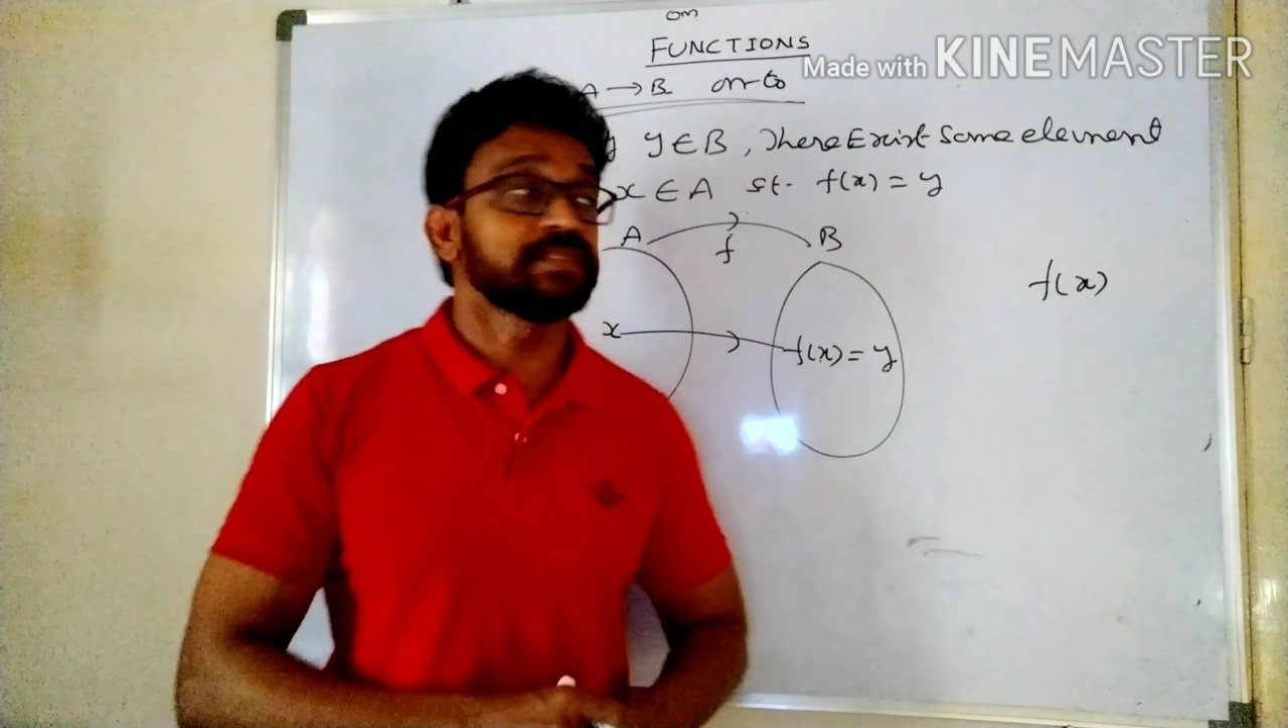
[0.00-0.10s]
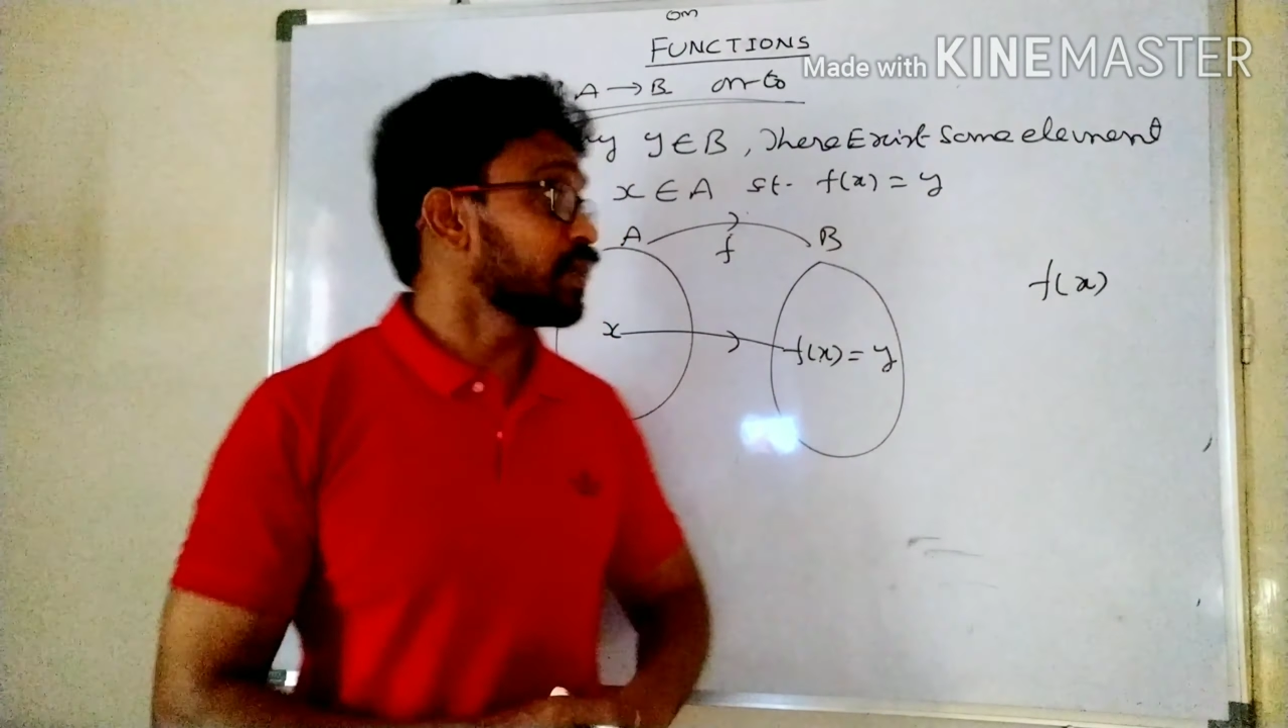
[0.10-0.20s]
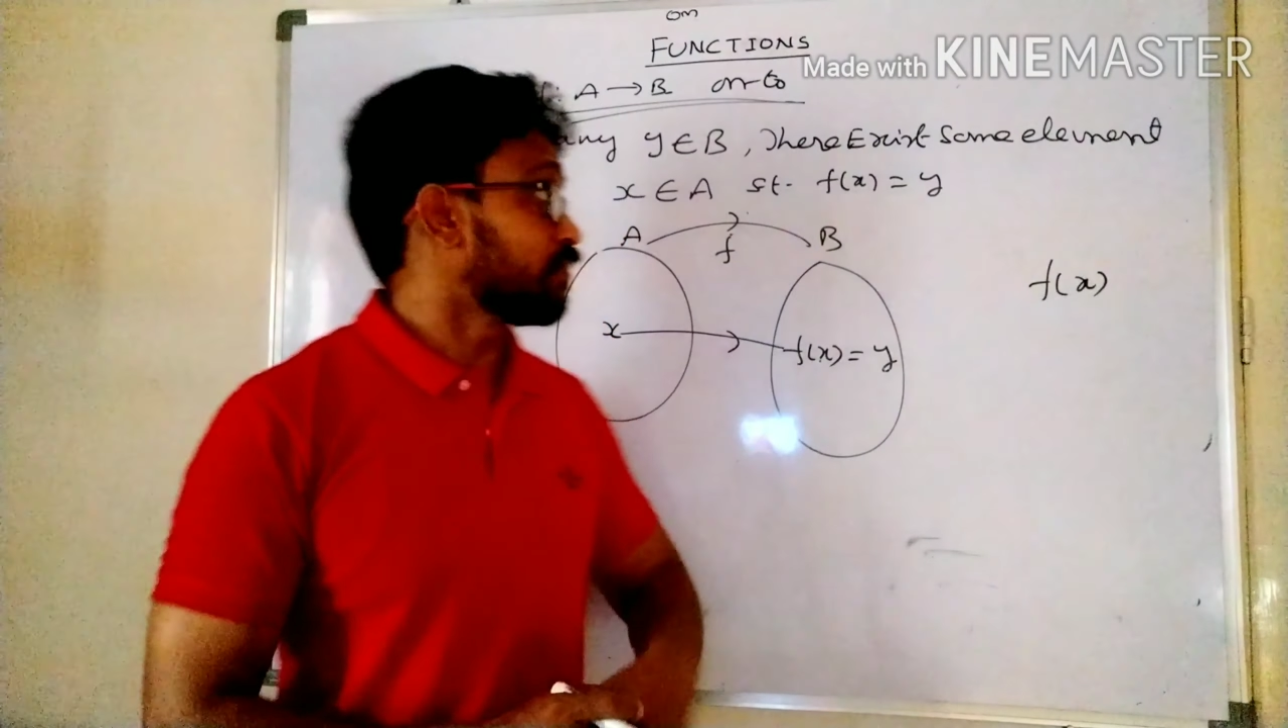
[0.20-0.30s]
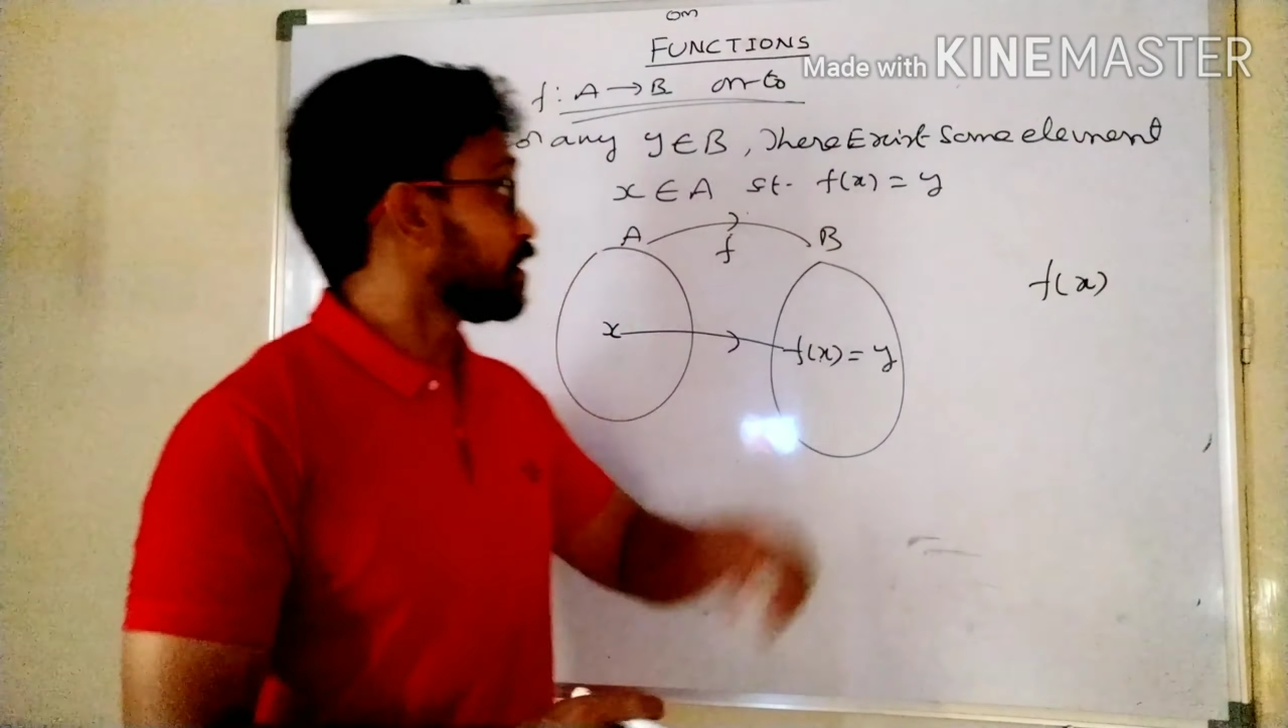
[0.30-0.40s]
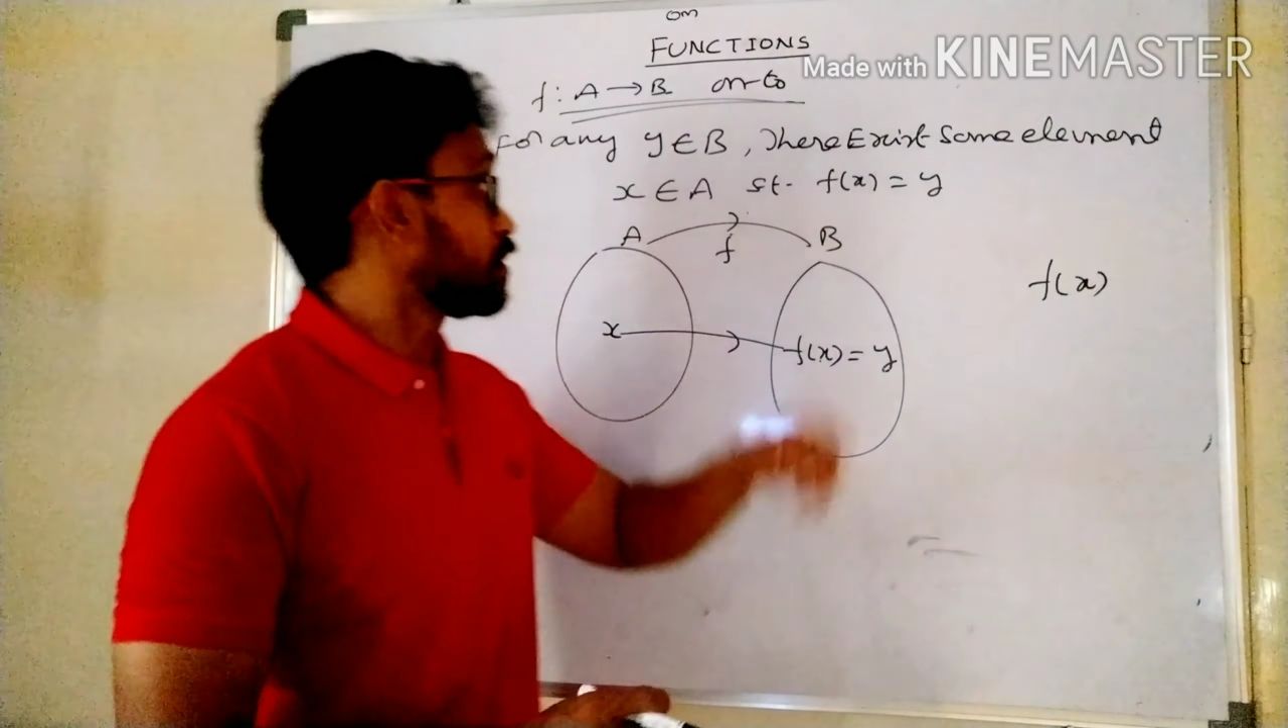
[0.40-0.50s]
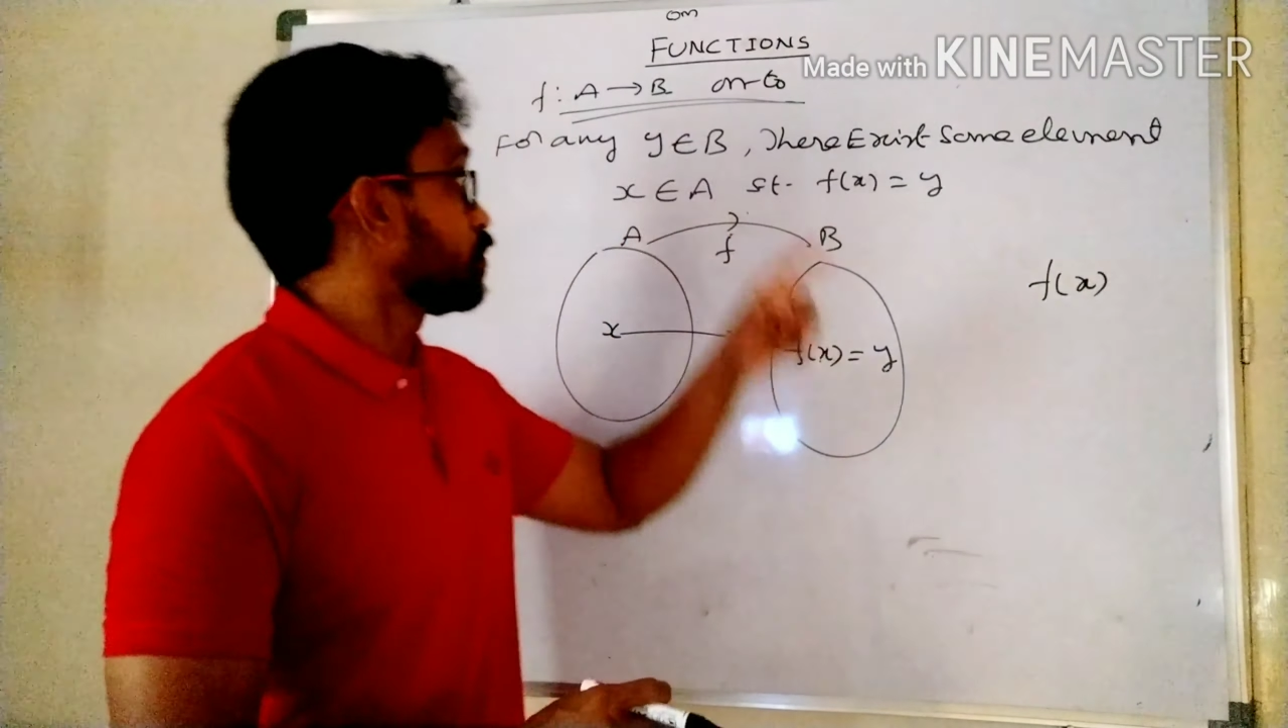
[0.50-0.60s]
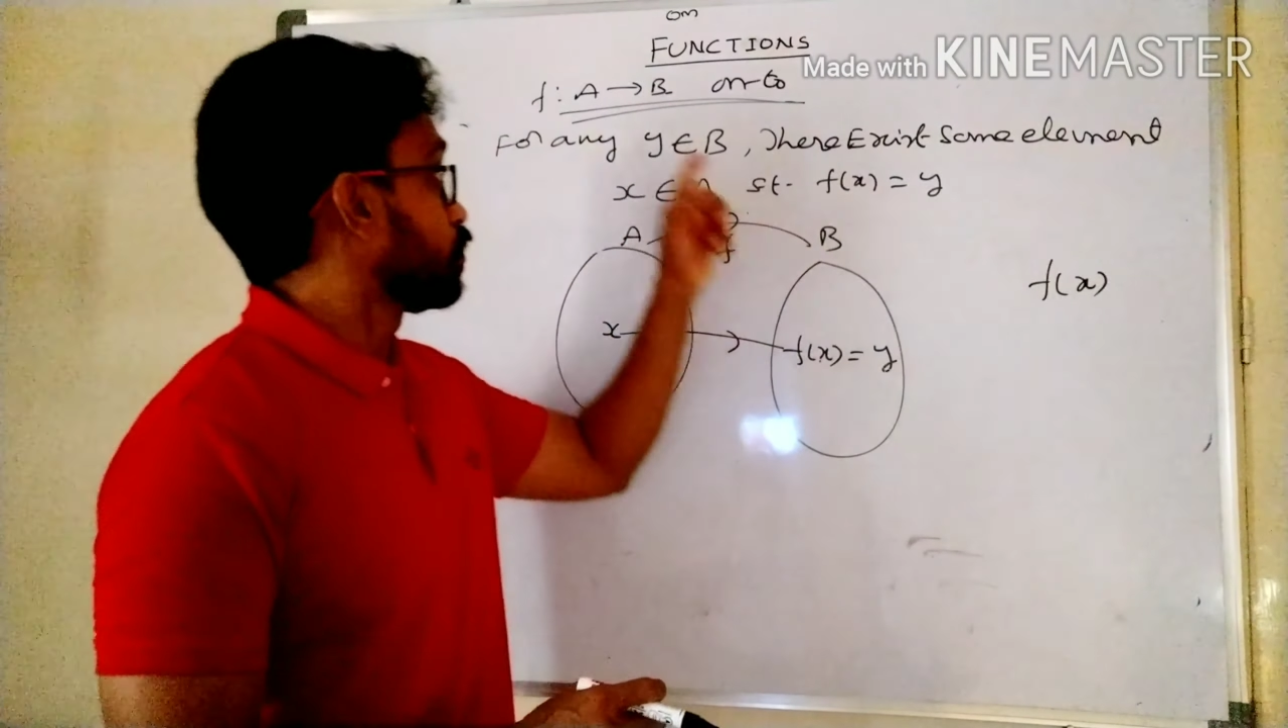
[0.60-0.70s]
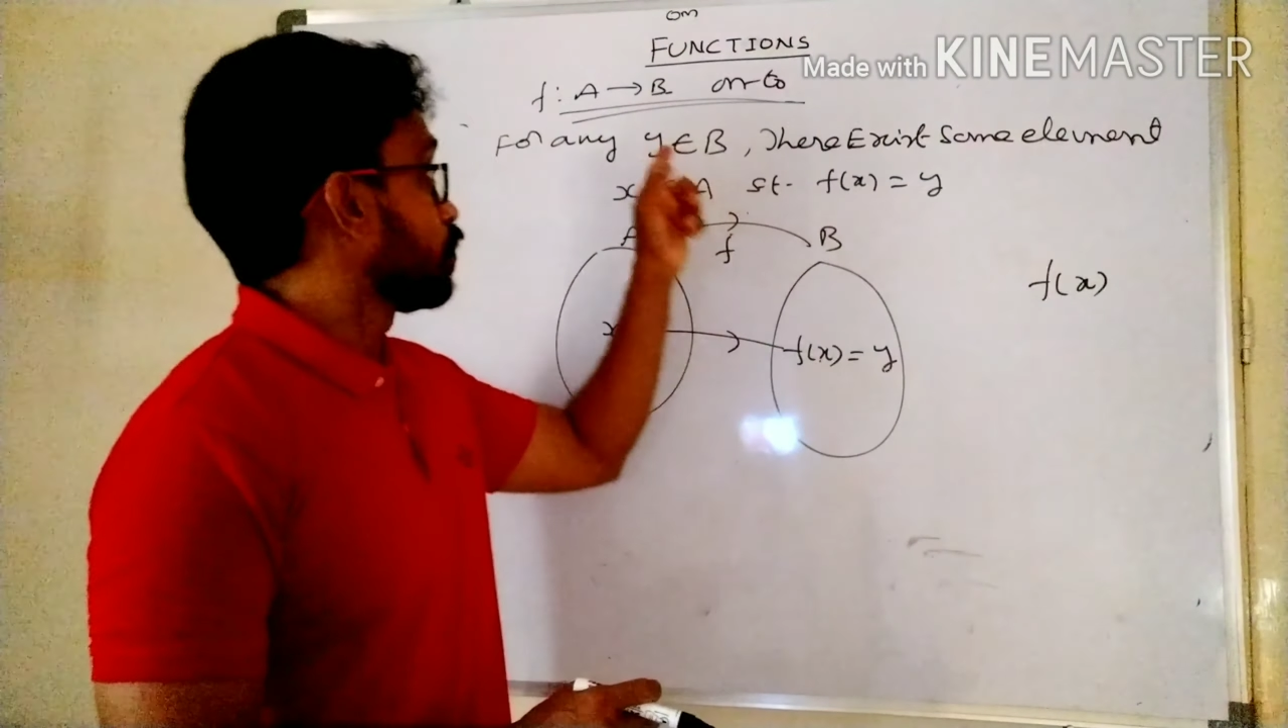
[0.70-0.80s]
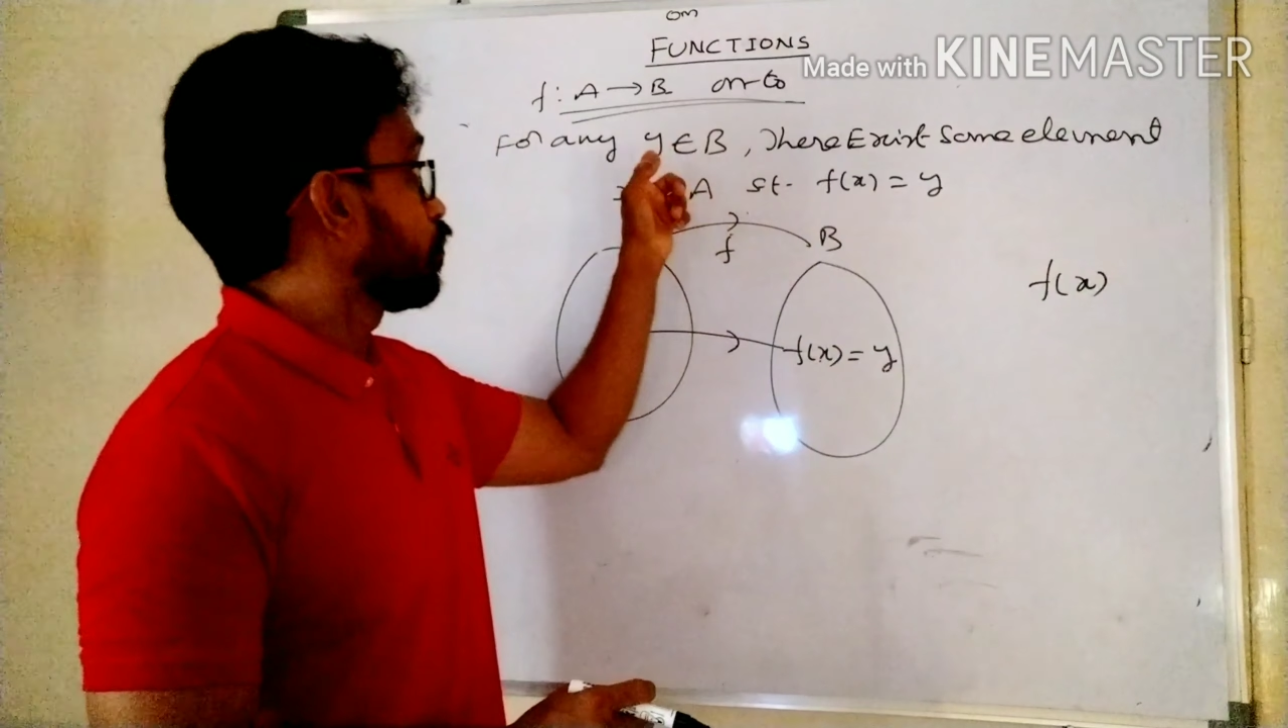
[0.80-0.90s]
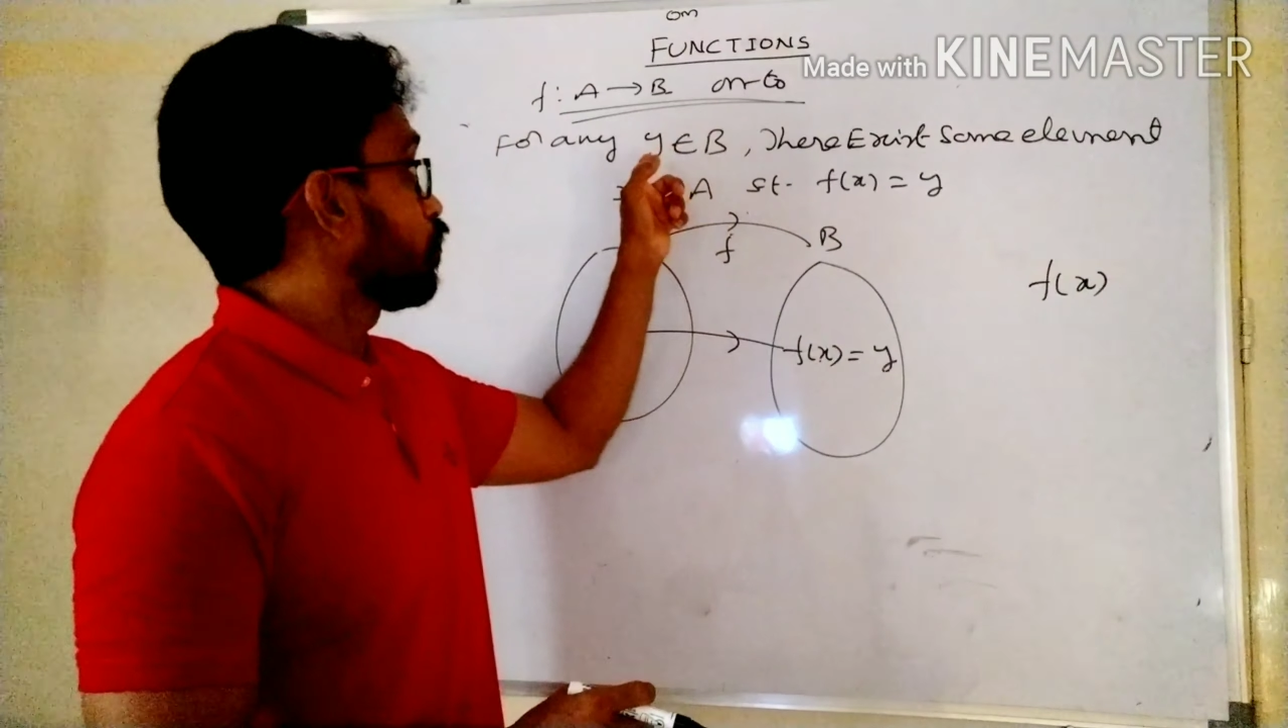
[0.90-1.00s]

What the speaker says: equal to